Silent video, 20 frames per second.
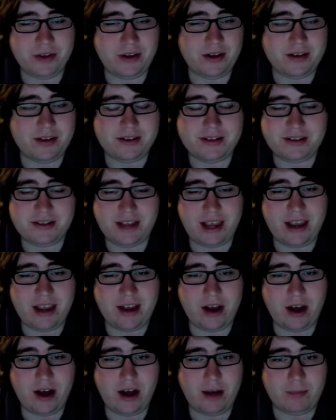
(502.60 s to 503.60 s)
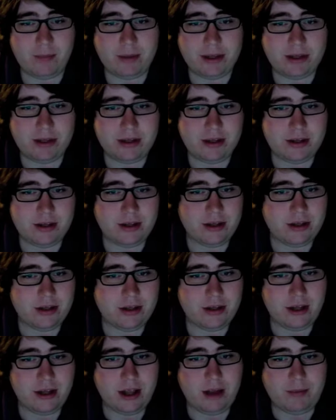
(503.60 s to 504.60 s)
Stay calm.
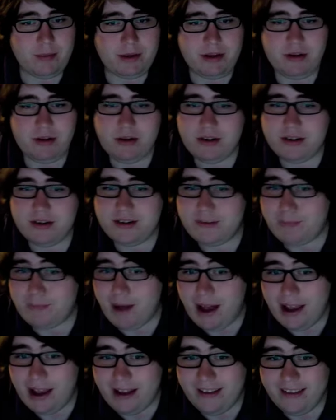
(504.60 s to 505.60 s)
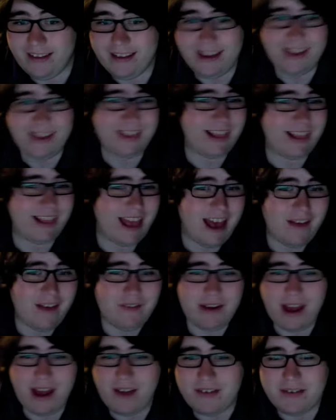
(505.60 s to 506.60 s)
I mean, you can smile and laugh
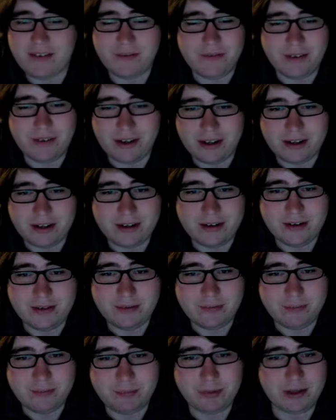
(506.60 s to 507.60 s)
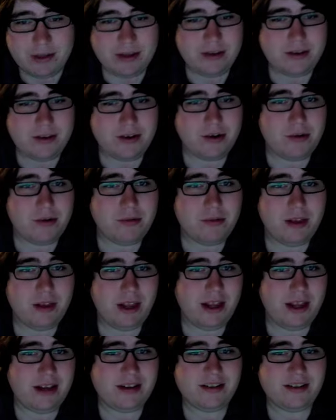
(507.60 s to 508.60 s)
and have some fun, but don't
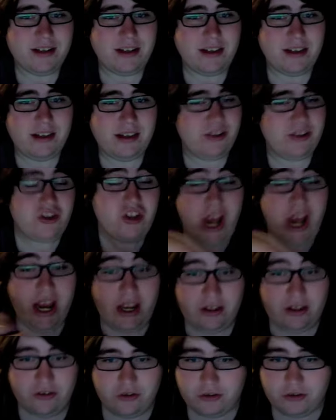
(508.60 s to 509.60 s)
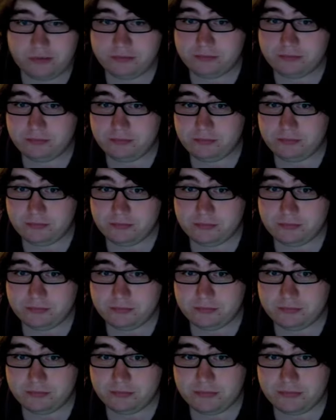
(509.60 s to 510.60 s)
like suddenly change
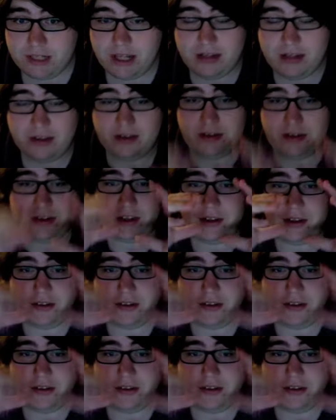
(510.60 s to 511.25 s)
into this like